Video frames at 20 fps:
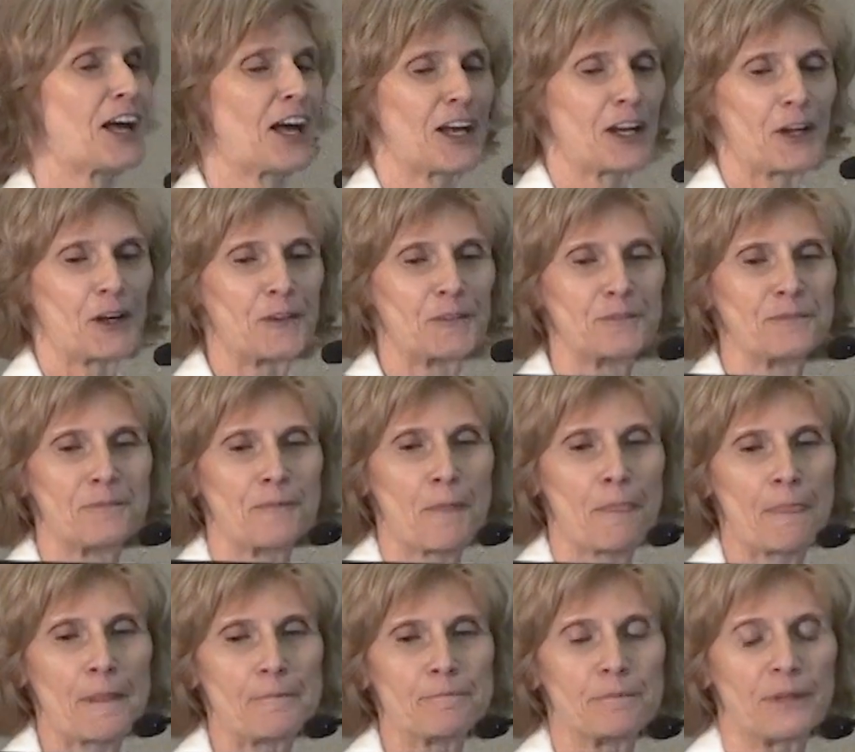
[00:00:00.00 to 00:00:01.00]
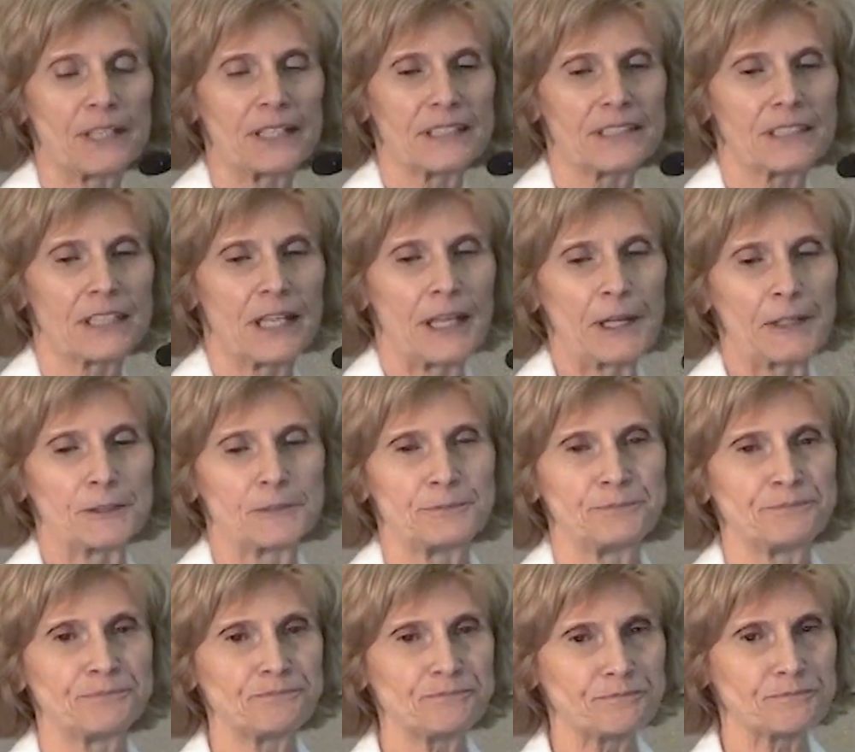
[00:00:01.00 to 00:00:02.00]
Um, but...
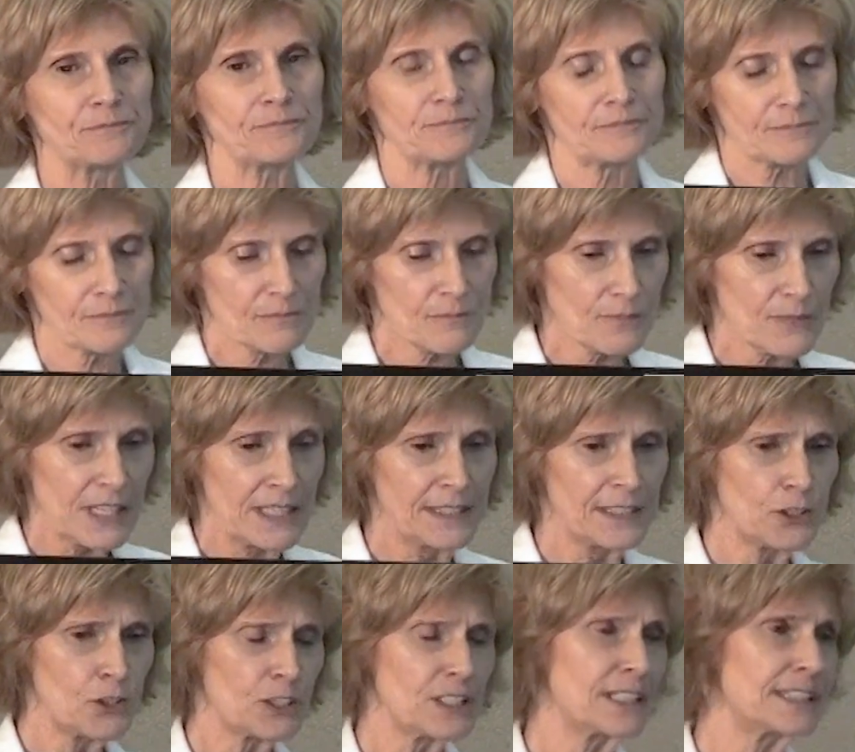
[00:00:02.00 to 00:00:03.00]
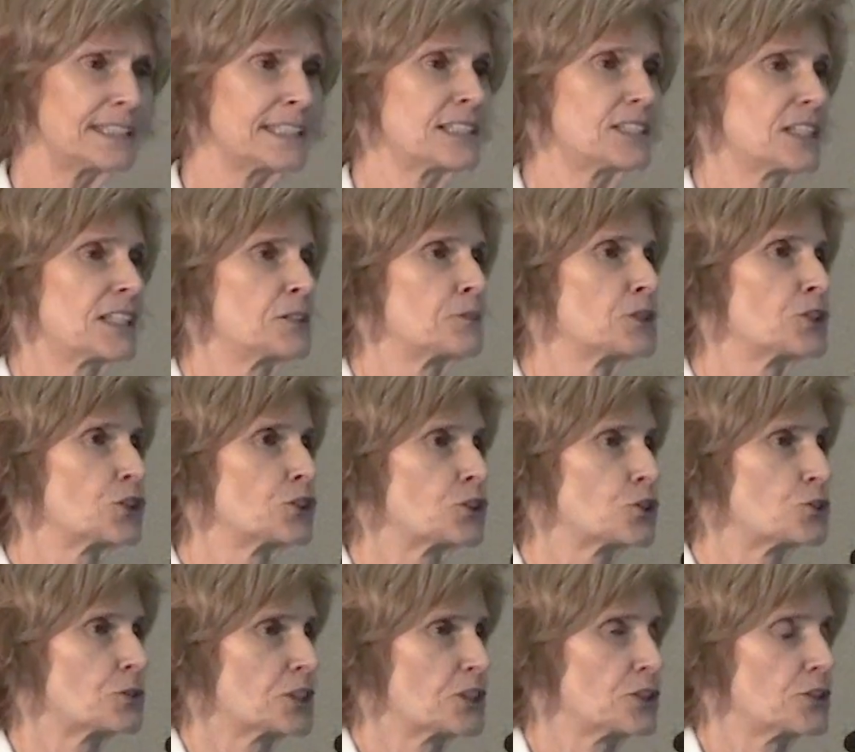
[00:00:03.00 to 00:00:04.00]
Um, the Oriente study was a
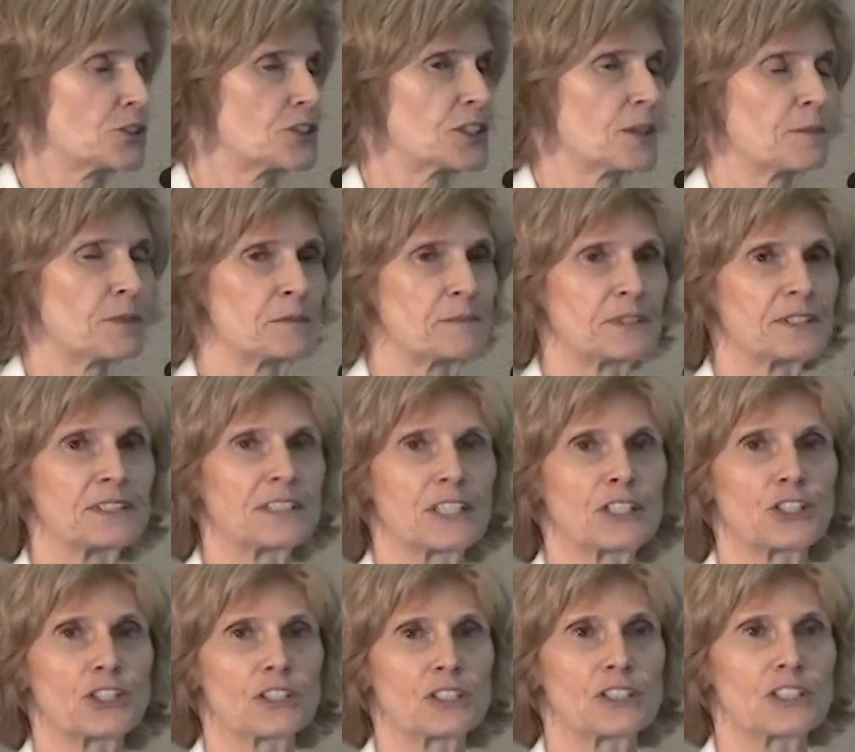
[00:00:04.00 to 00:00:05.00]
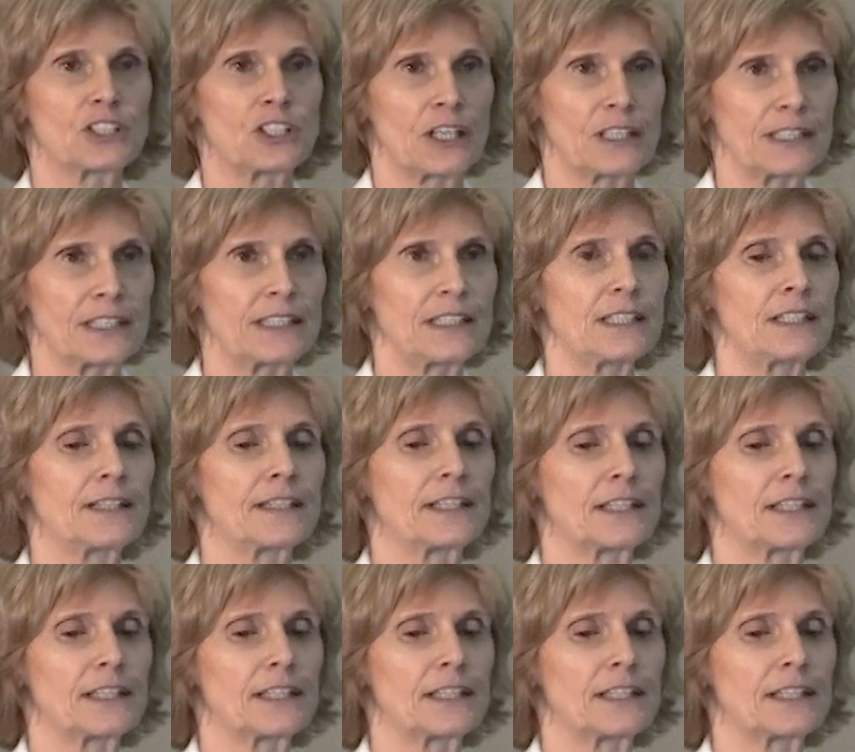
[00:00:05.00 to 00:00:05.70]
nutritional supplementation study.